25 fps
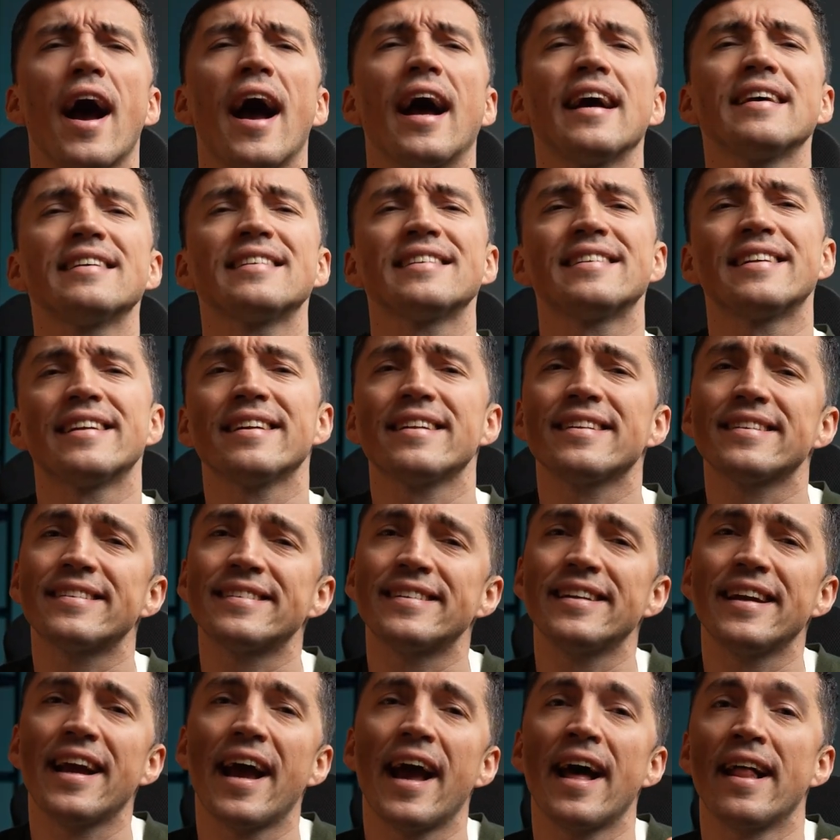I still
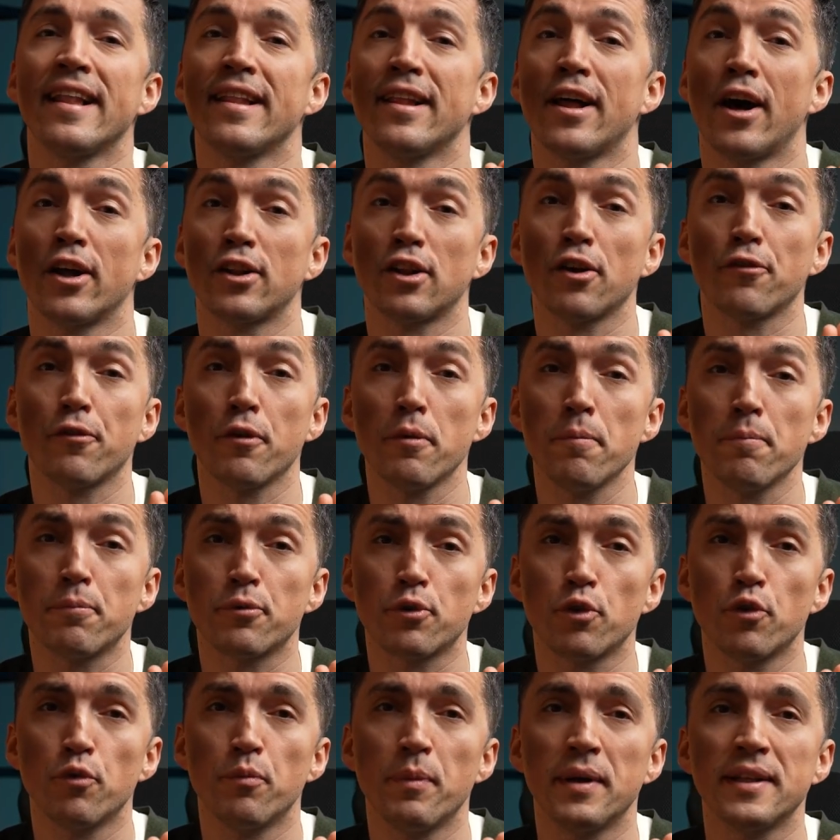see a lot of
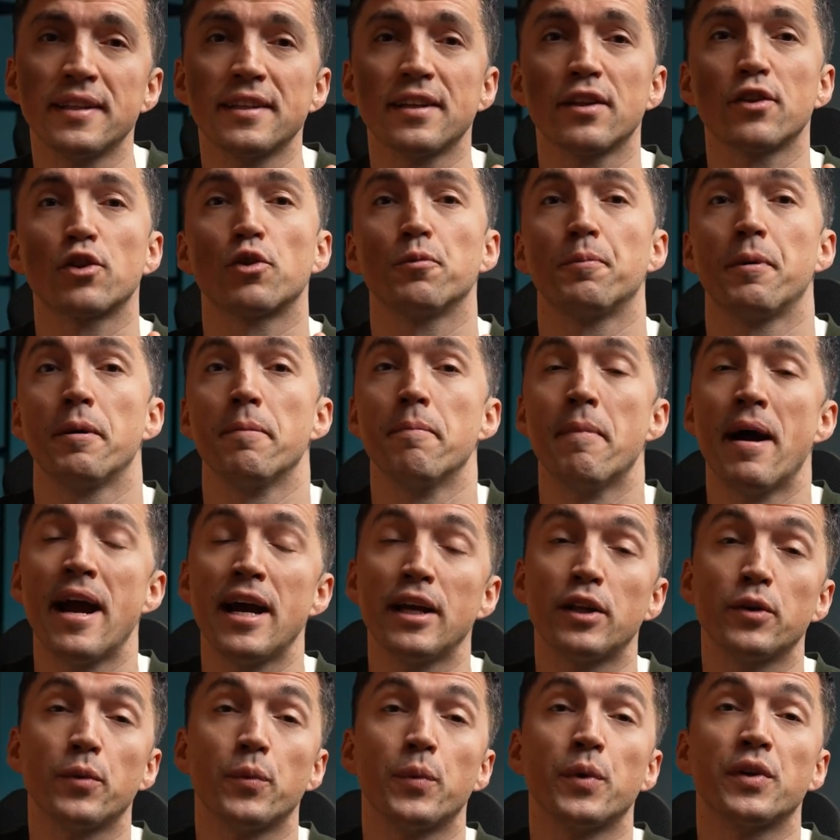improvements to be
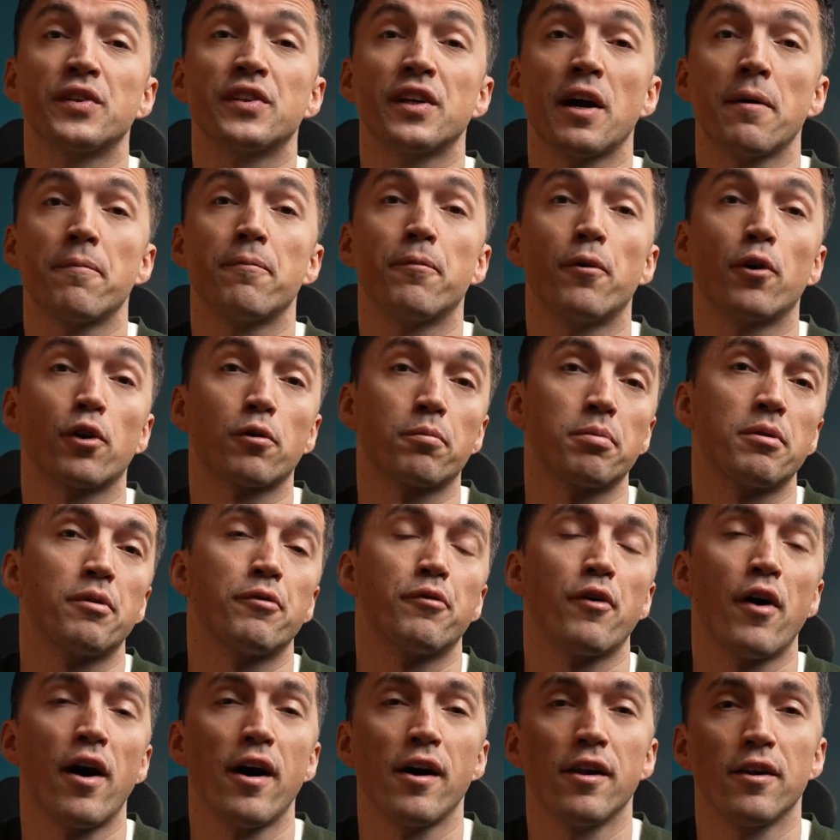made with the Upwork
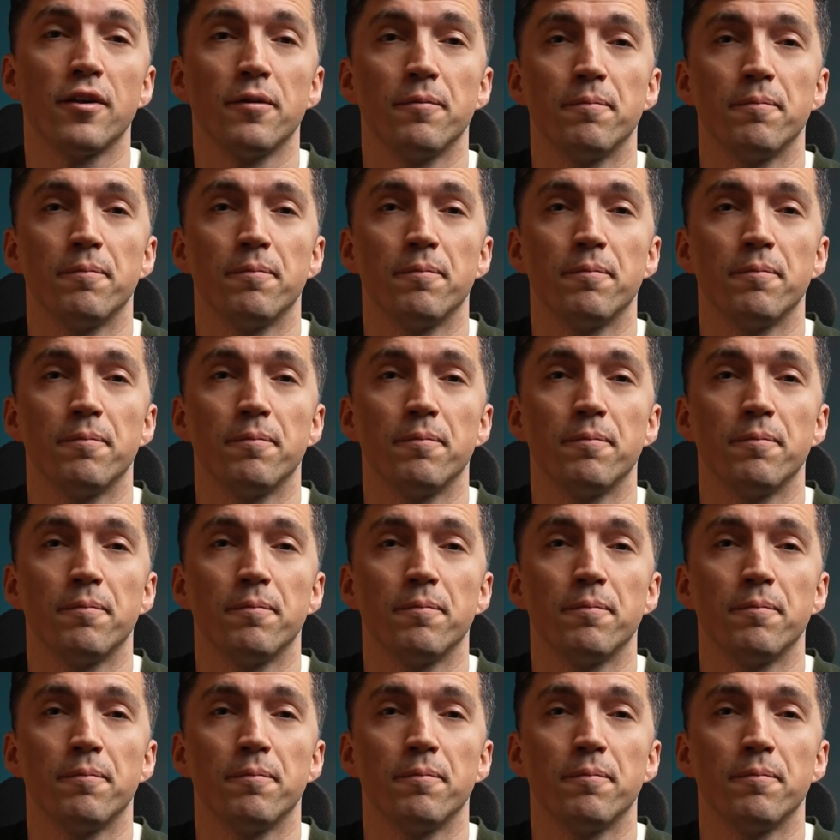profile,